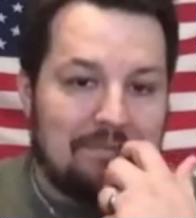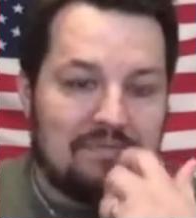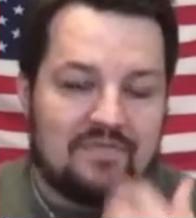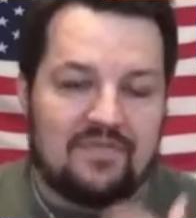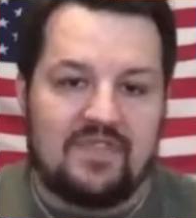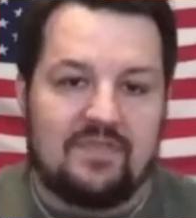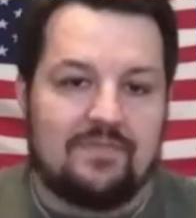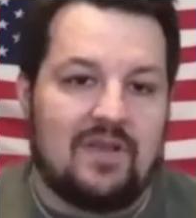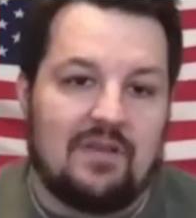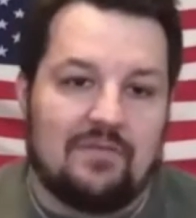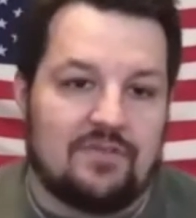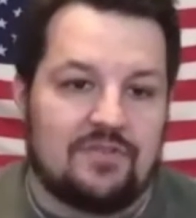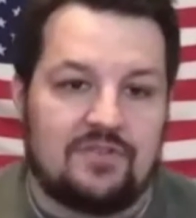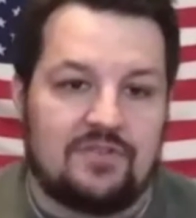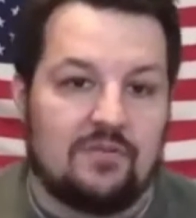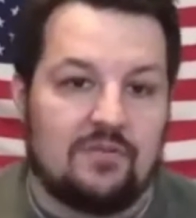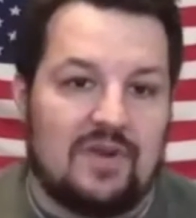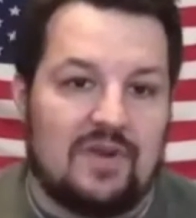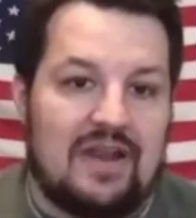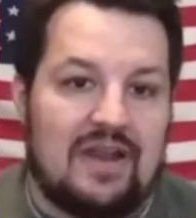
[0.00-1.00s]
to be able to
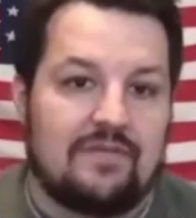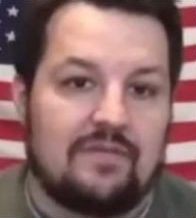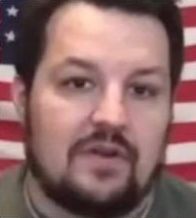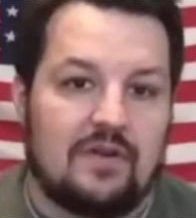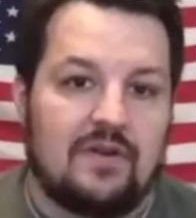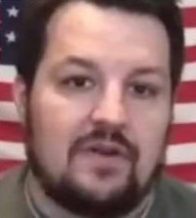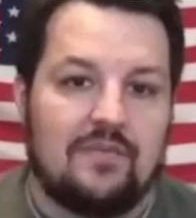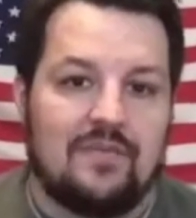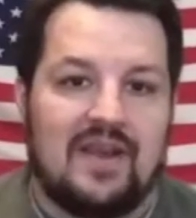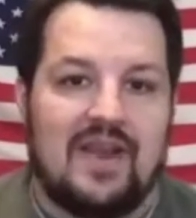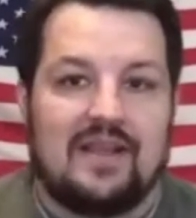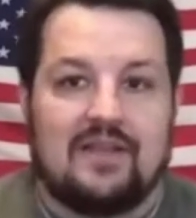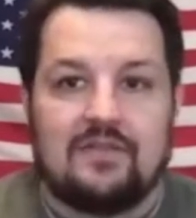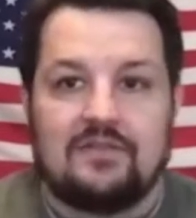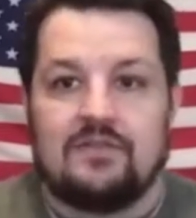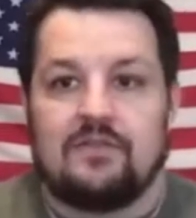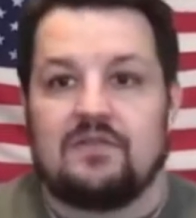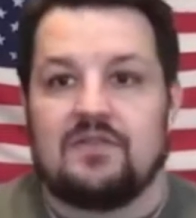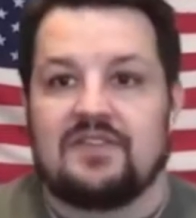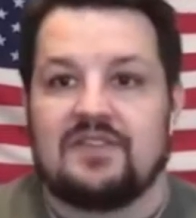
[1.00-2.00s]
do whatever. I mean, I can
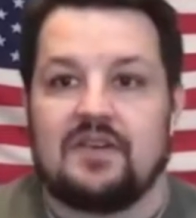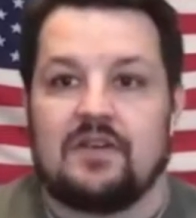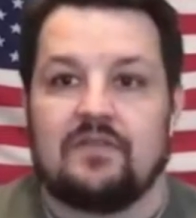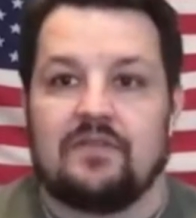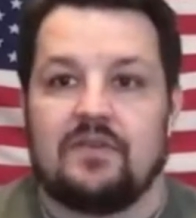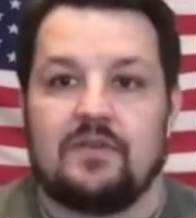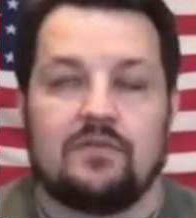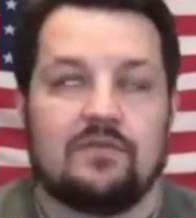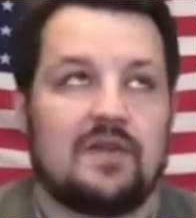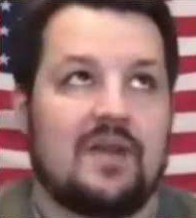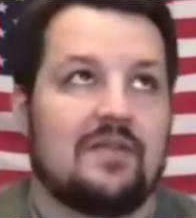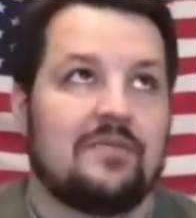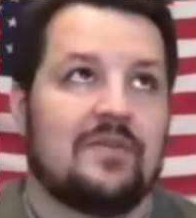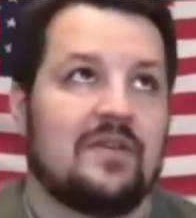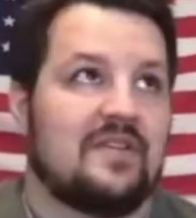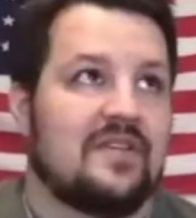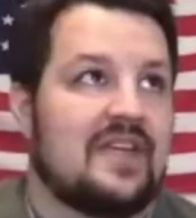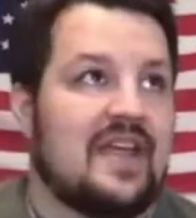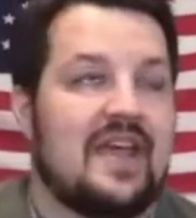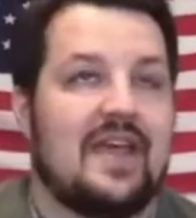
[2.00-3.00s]
do this interview right in the
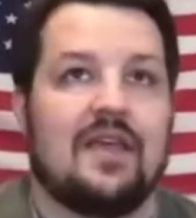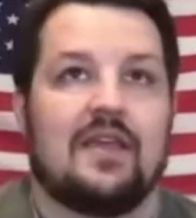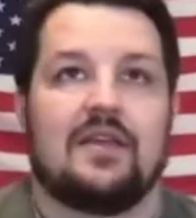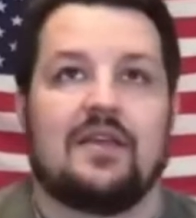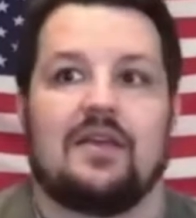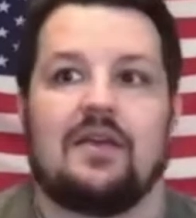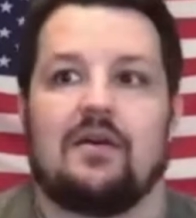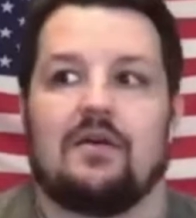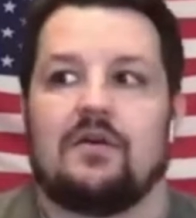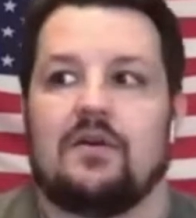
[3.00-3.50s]
middle of the day.